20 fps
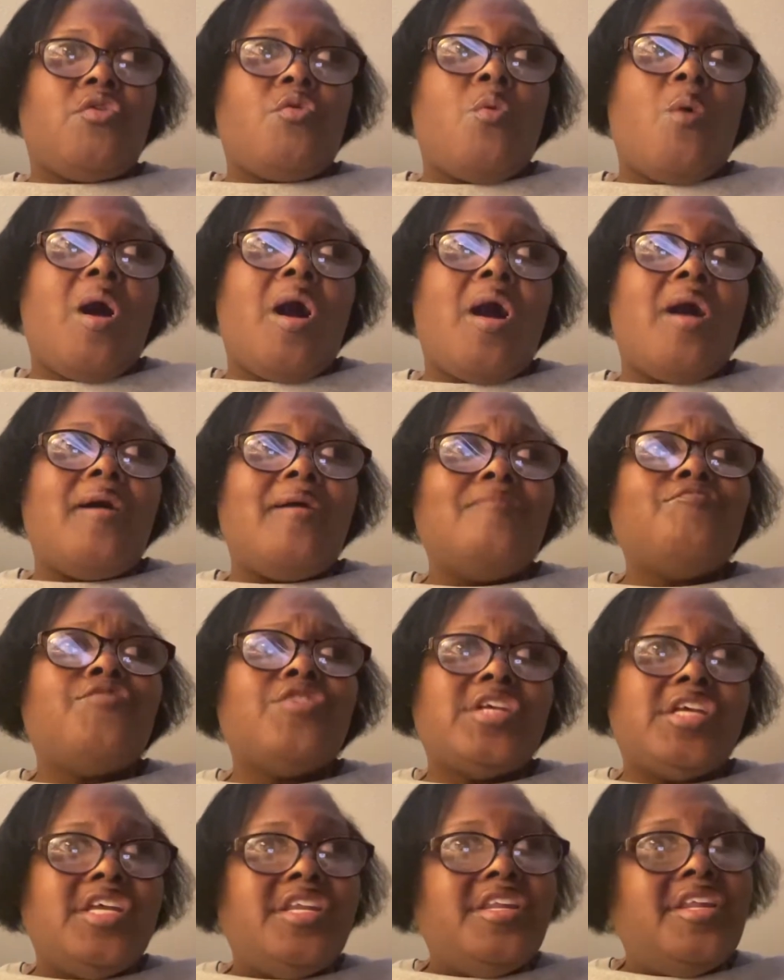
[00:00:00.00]
Quan for
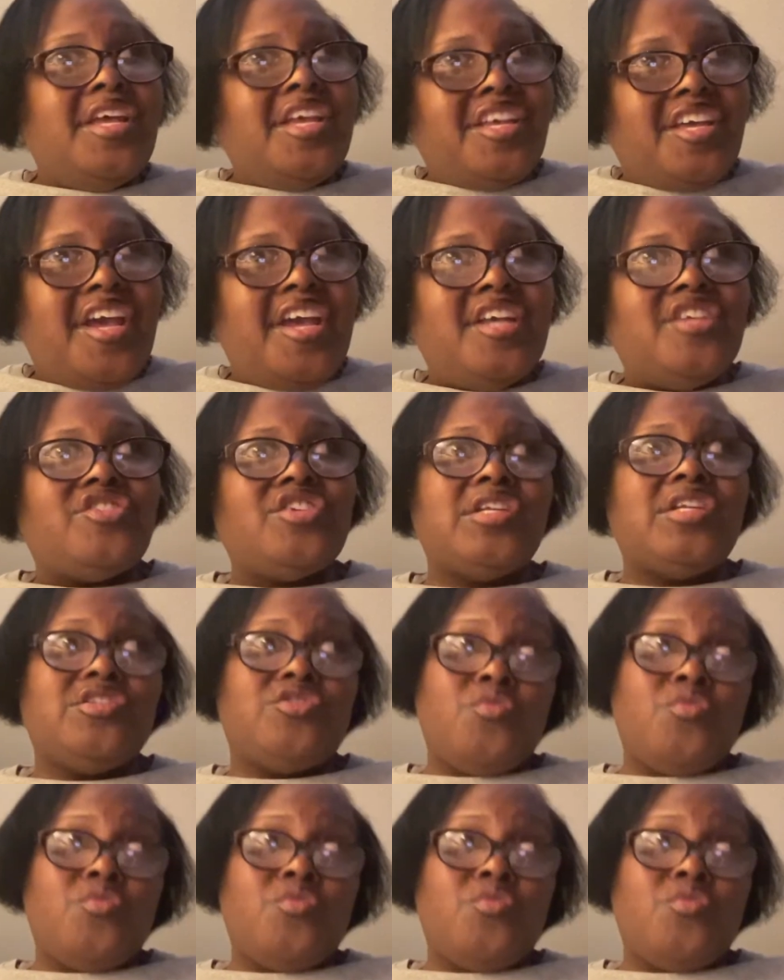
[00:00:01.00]
getting engaged in